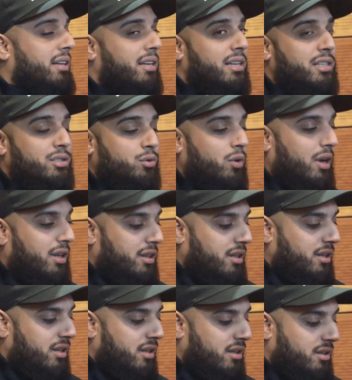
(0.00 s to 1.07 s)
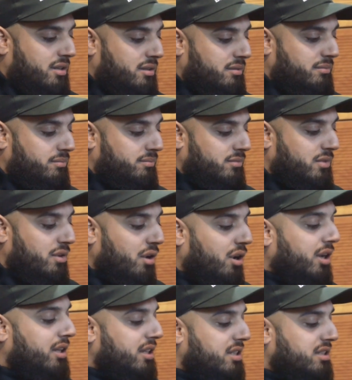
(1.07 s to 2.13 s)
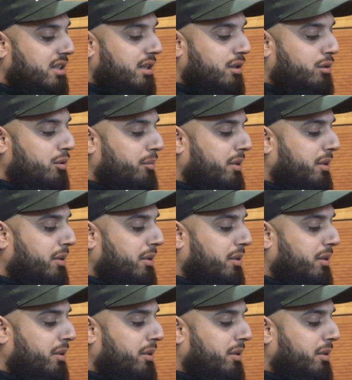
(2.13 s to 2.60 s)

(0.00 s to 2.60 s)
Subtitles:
he's quite long in the scene too,